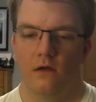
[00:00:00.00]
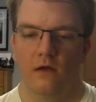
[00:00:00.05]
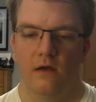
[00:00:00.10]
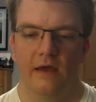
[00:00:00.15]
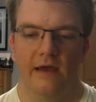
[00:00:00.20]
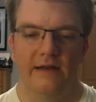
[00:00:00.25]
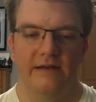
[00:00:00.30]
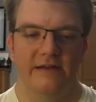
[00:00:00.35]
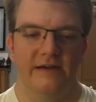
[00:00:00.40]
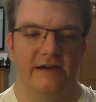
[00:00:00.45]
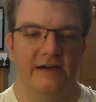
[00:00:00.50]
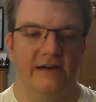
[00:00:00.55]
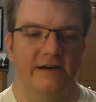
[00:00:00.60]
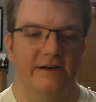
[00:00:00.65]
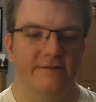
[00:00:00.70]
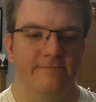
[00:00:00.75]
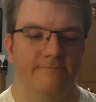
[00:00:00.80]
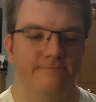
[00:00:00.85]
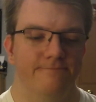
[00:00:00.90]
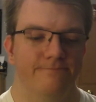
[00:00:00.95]

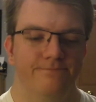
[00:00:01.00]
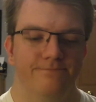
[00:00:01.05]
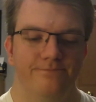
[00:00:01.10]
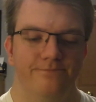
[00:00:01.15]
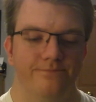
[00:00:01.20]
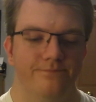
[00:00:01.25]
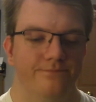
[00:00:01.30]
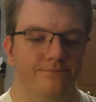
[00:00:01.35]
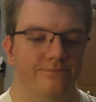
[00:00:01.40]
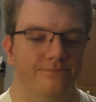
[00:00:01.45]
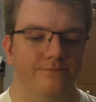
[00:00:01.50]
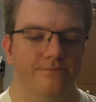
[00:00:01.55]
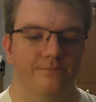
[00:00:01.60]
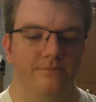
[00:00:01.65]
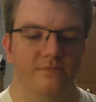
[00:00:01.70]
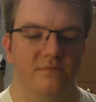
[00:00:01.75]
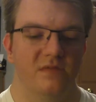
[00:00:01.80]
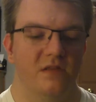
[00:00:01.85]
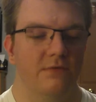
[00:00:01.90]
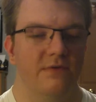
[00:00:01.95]
And
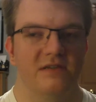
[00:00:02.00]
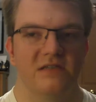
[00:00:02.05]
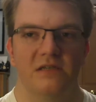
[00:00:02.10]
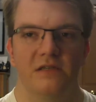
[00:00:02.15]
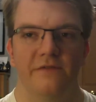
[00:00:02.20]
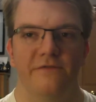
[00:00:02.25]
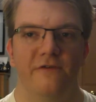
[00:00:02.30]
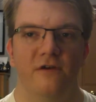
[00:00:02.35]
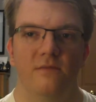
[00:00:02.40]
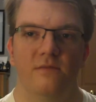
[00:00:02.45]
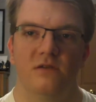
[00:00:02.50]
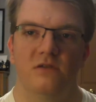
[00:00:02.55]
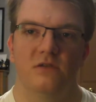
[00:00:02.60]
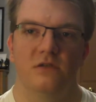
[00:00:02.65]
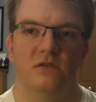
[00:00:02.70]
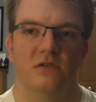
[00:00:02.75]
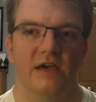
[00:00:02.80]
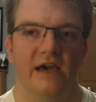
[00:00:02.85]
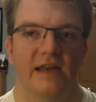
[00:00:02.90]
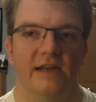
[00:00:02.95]
the rest of the film is
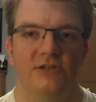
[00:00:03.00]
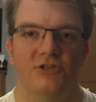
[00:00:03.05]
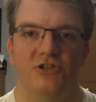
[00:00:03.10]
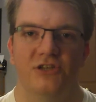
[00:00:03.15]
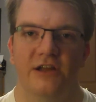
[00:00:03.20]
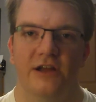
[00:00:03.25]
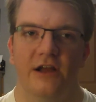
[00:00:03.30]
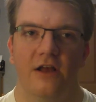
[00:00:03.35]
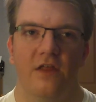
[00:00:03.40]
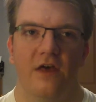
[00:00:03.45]
just kind of generic,